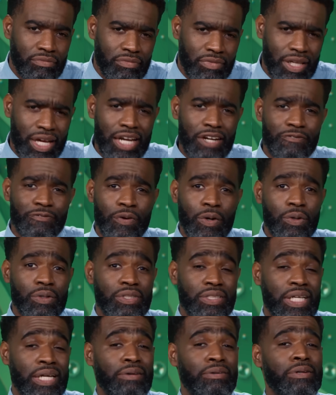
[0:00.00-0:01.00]
a lot of
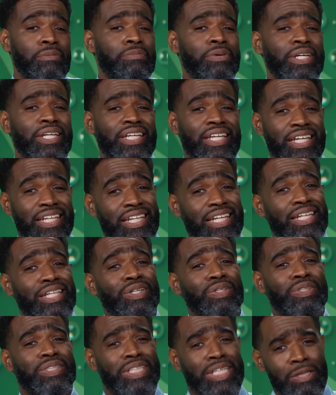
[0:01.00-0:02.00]
folks seem to be getting a
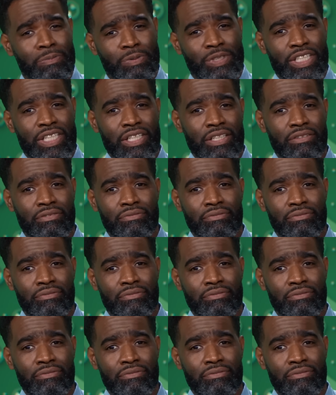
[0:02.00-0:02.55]
little tipsy,